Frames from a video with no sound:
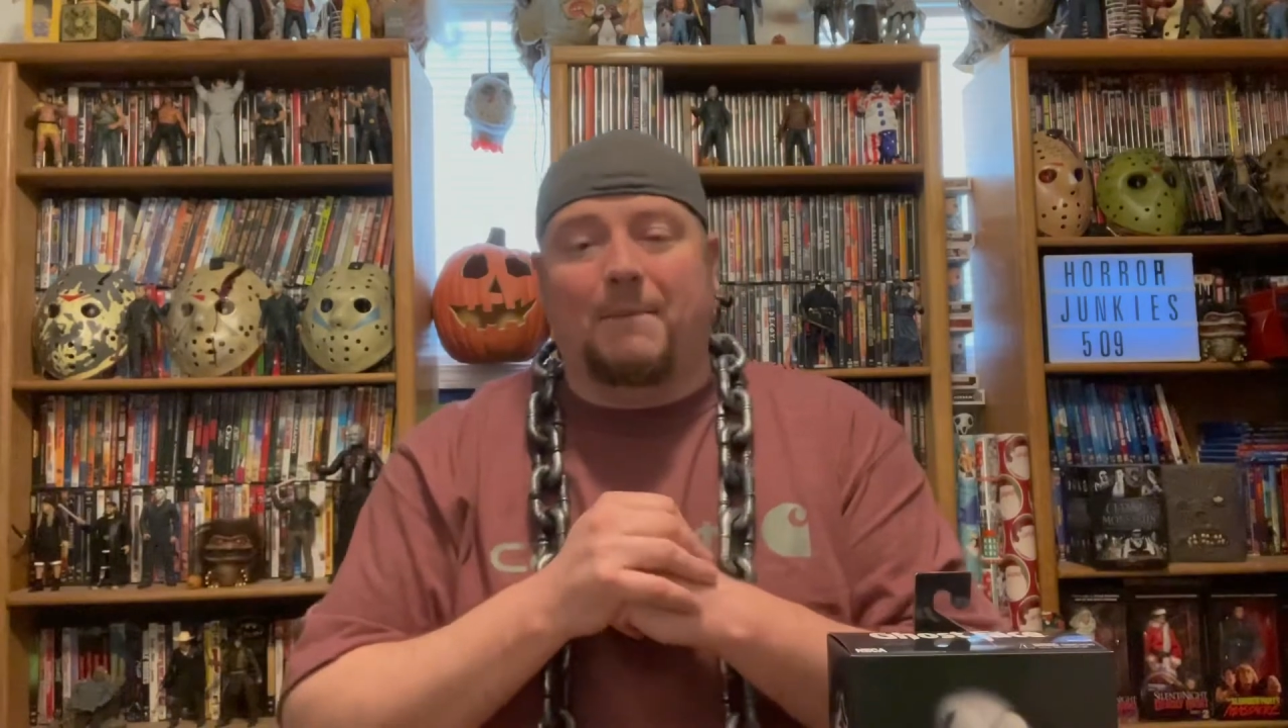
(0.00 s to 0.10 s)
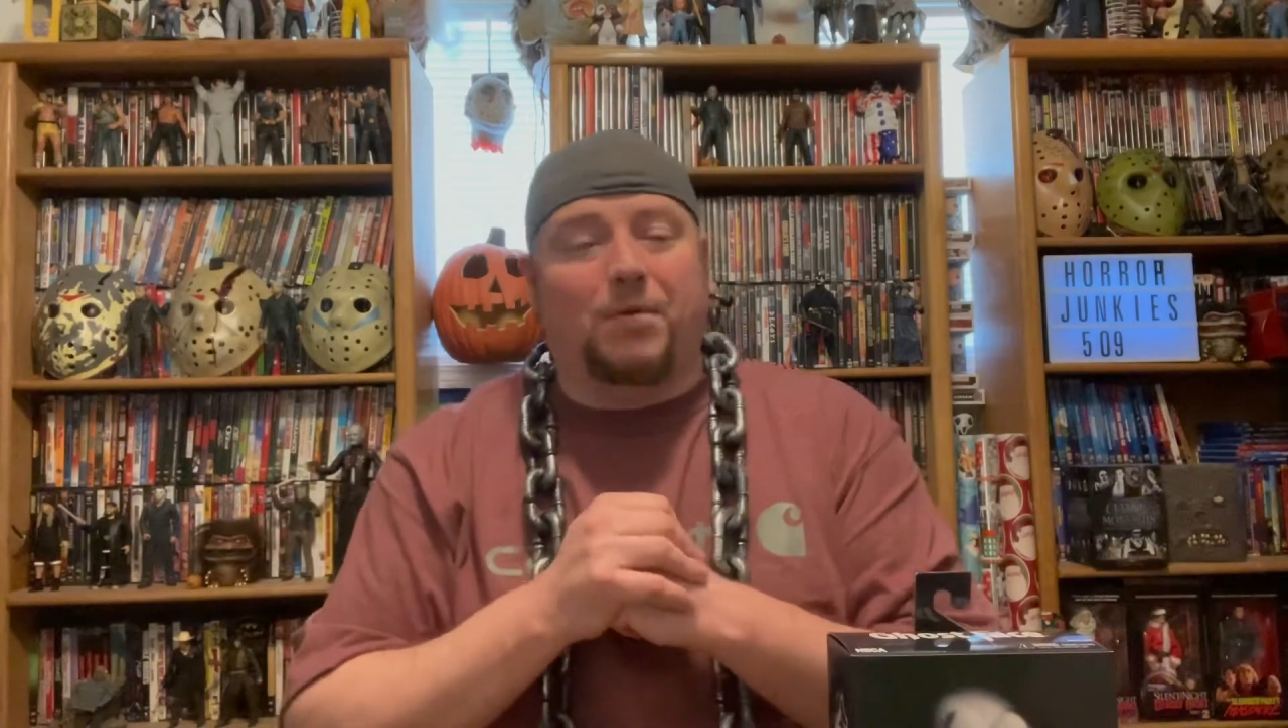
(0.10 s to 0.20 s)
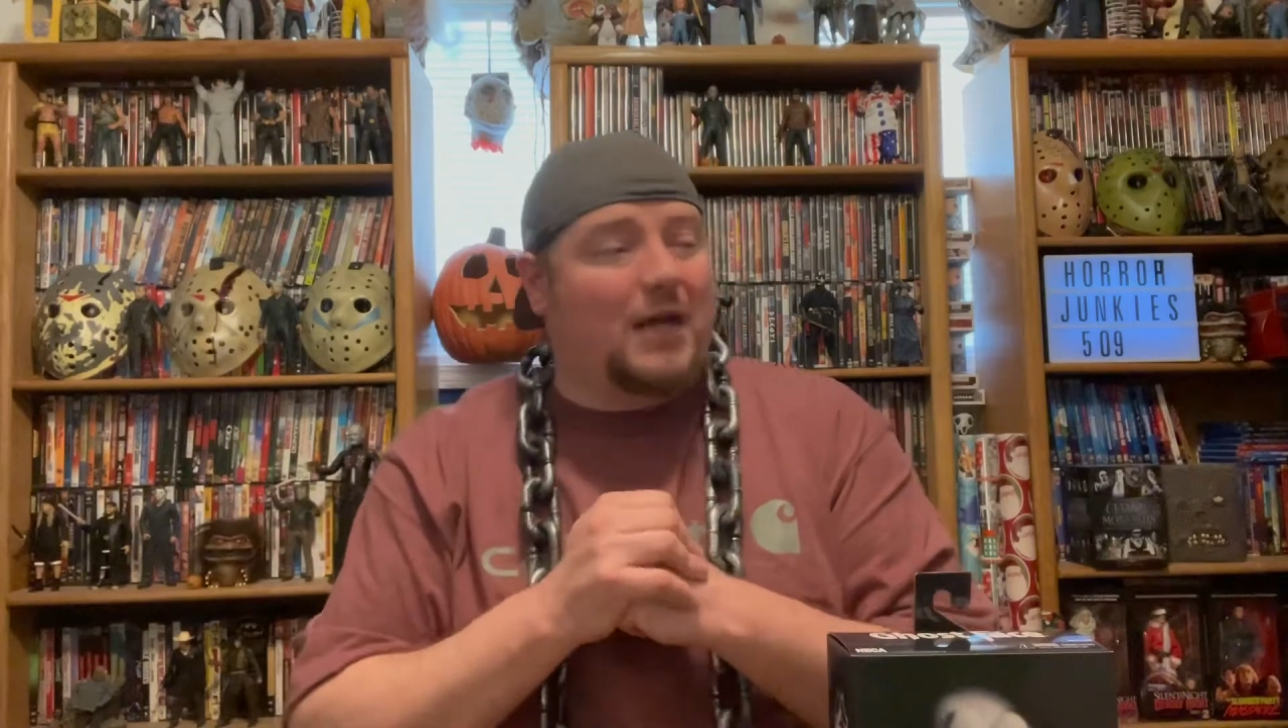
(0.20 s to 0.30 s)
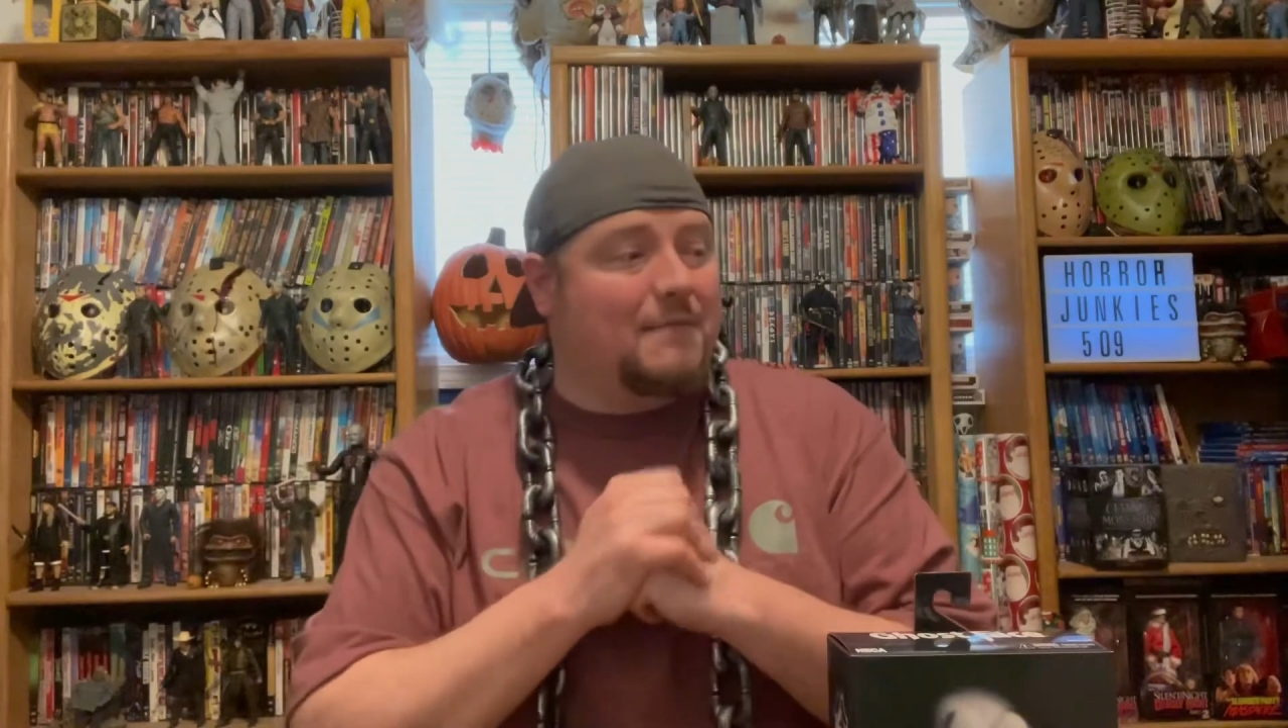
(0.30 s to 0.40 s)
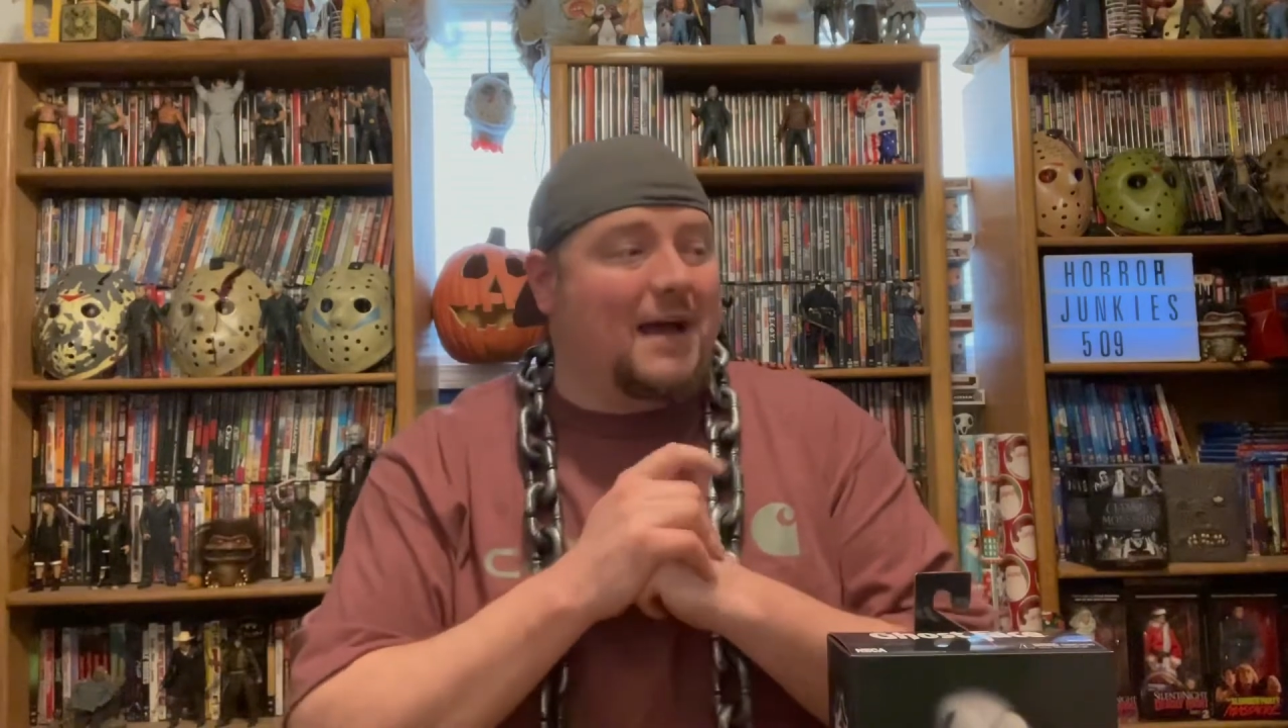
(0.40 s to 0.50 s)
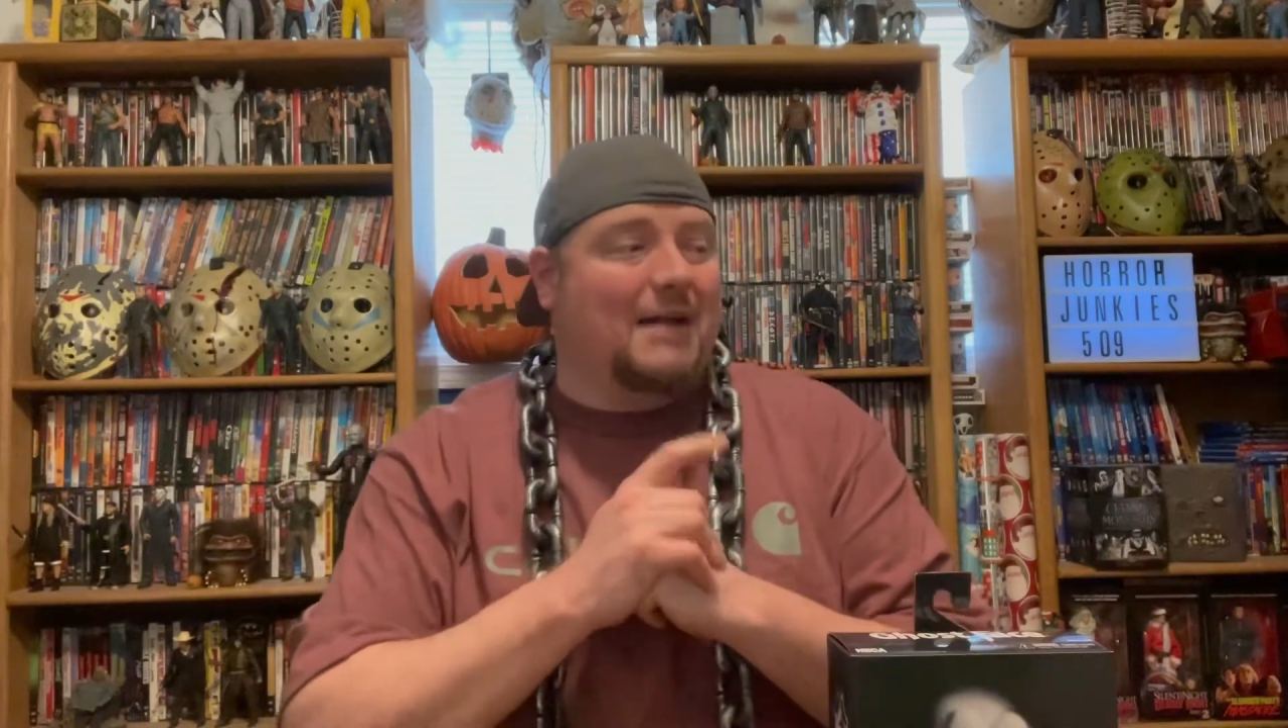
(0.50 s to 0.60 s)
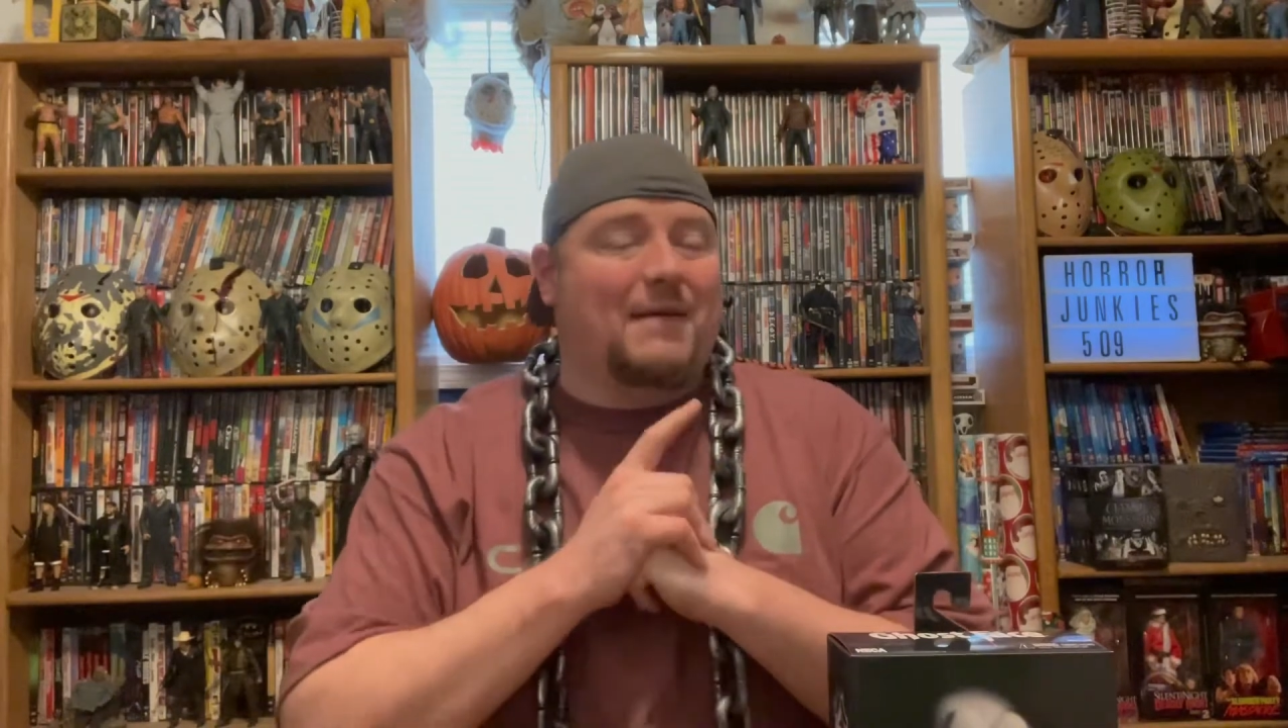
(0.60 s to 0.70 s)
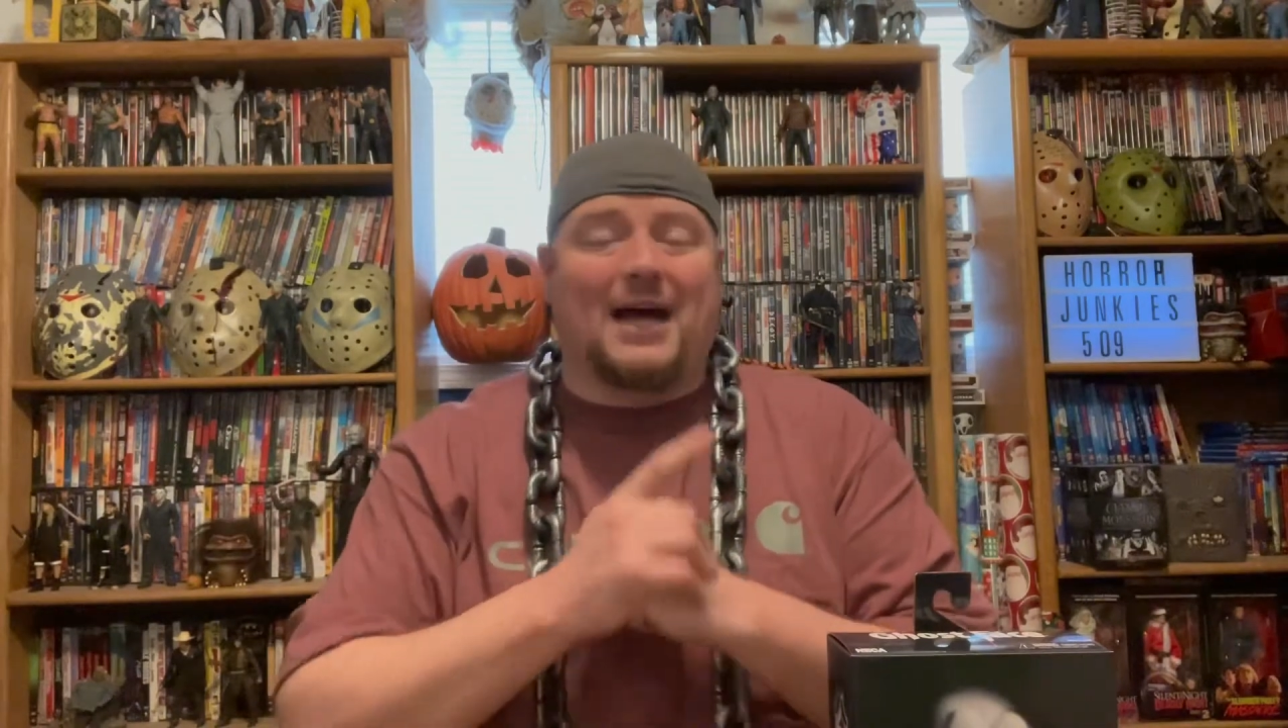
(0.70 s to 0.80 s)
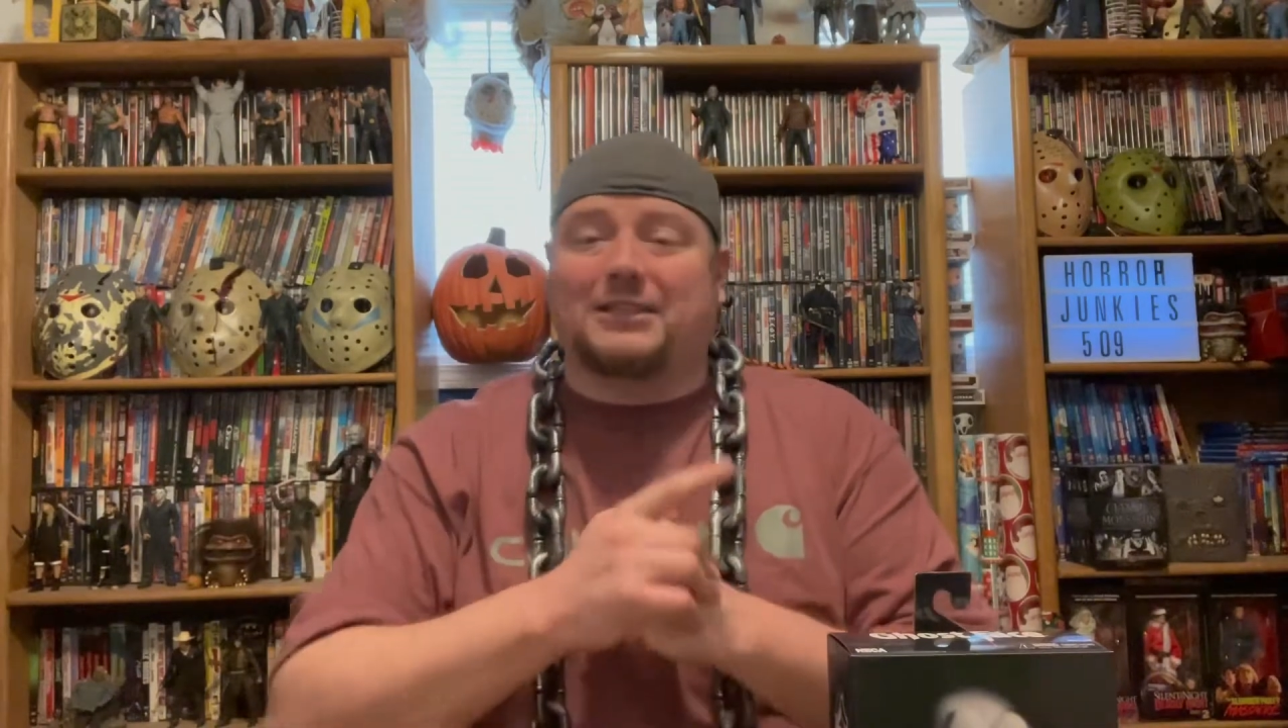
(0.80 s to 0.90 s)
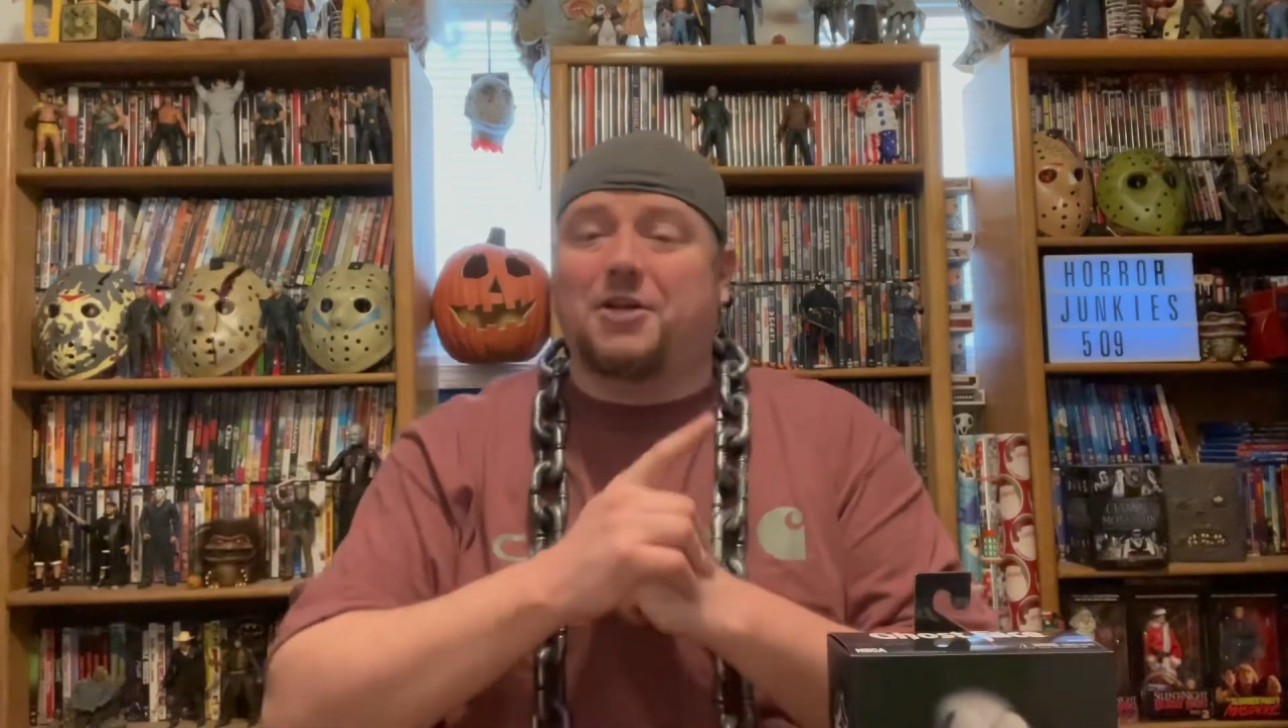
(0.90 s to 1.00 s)
Boogeyman
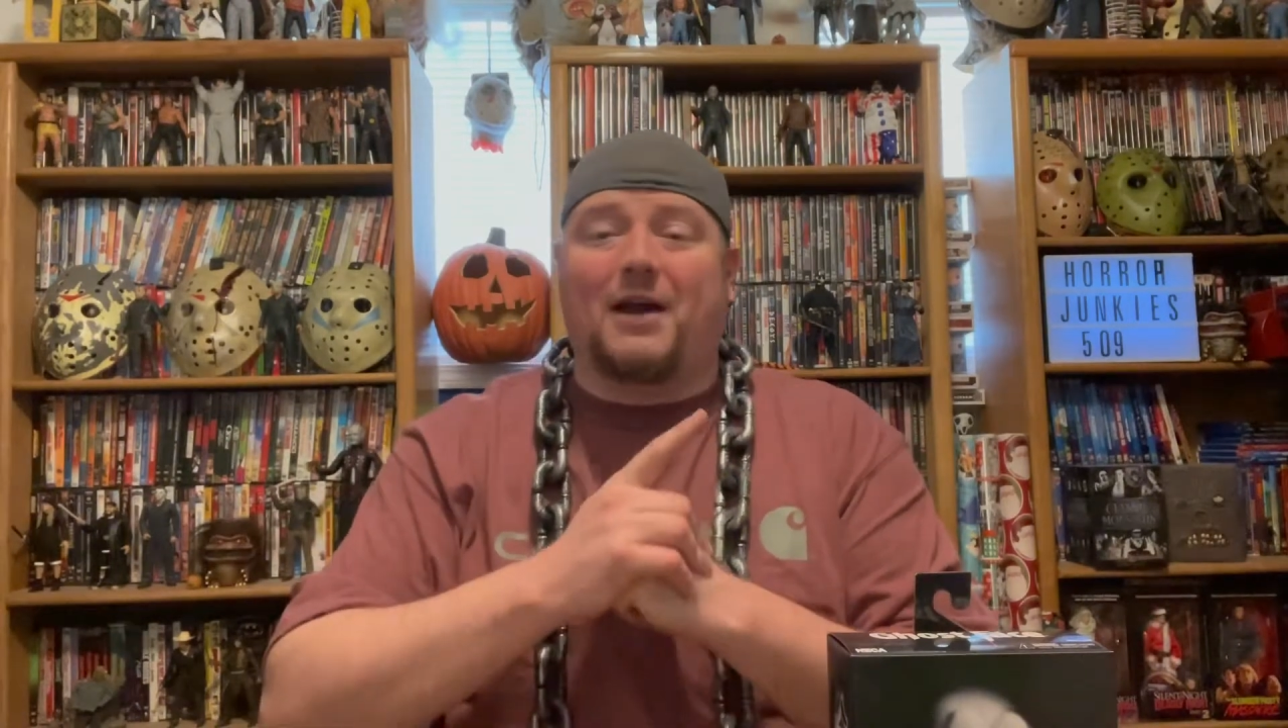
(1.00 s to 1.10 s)
mask.